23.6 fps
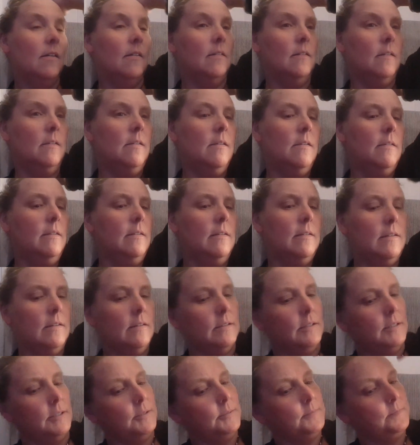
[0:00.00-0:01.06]
and
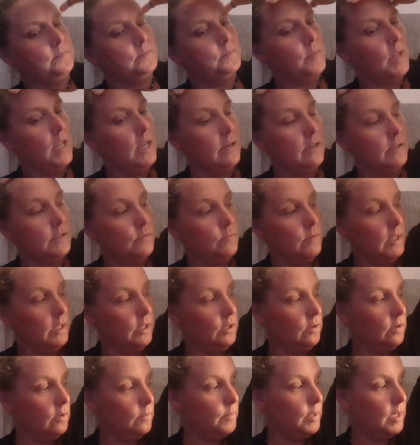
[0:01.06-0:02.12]
it's really
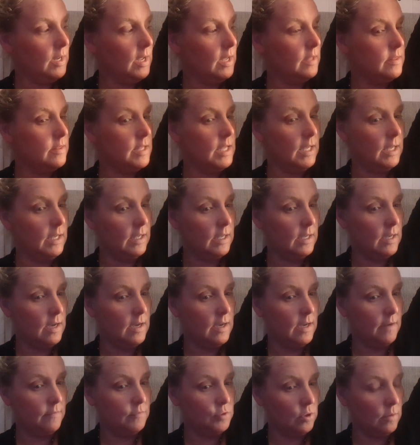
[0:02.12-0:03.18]
good, but I think
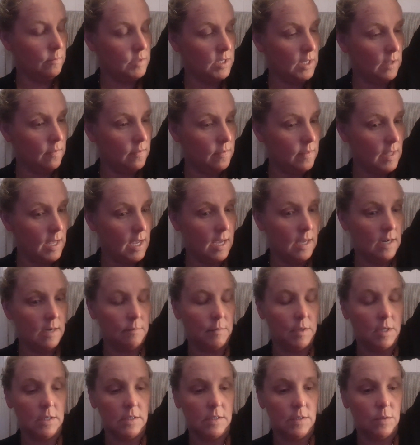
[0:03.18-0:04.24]
after I'm done that,
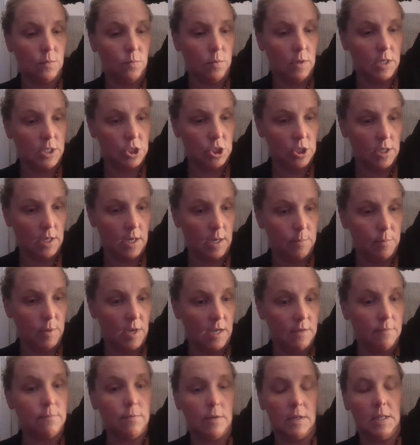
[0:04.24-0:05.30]
I'm going to switch it up.
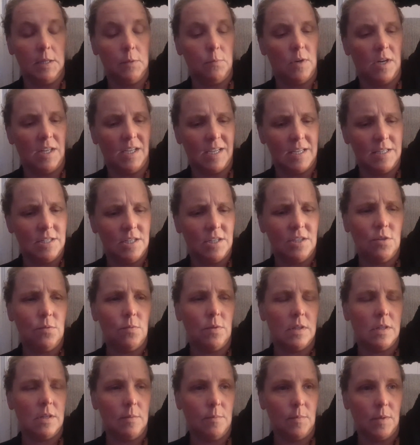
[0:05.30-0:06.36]
I really want to continue
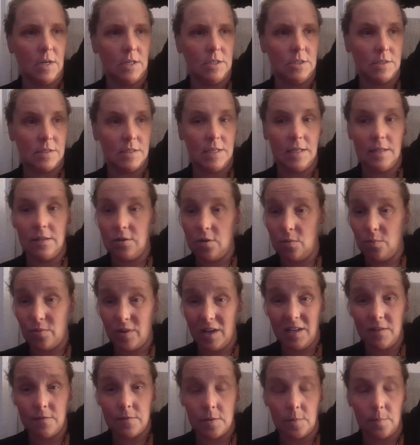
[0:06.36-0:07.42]
with it, but I just need a little
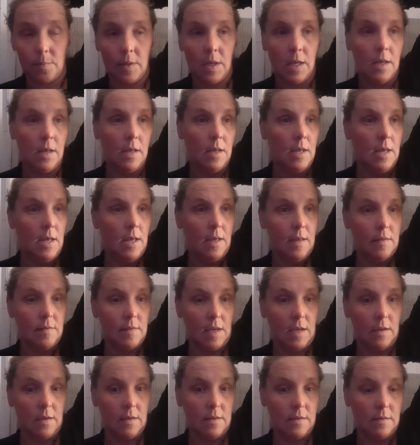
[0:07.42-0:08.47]
break from
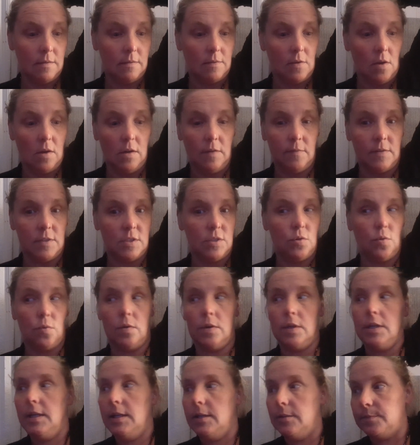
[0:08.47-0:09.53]
that kind of a
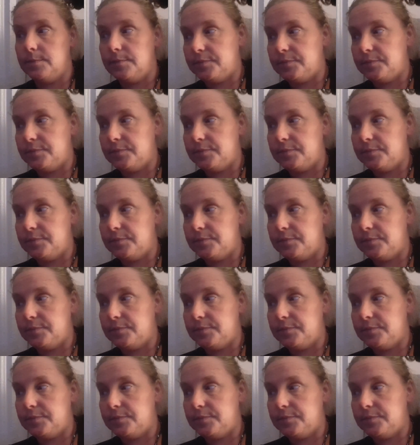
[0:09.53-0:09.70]
story.